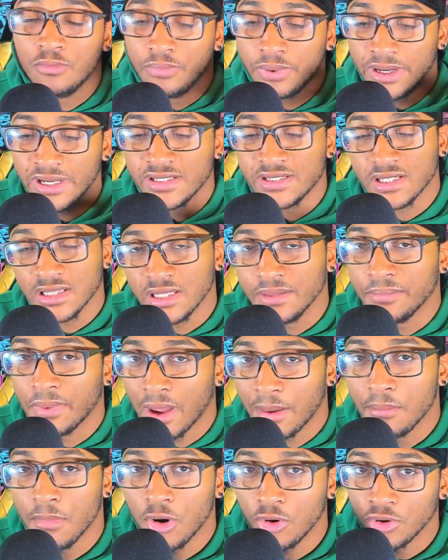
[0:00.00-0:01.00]
basically
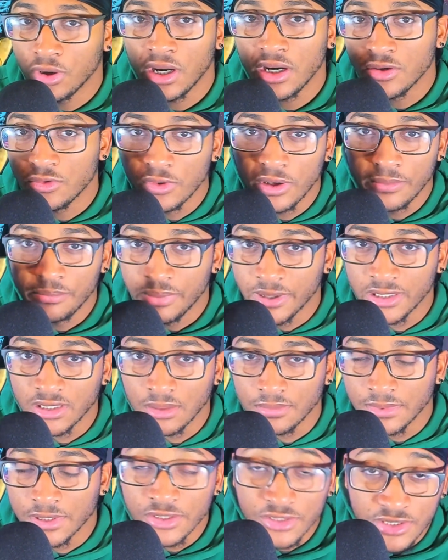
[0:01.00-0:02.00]
by MODOK, who had picked up their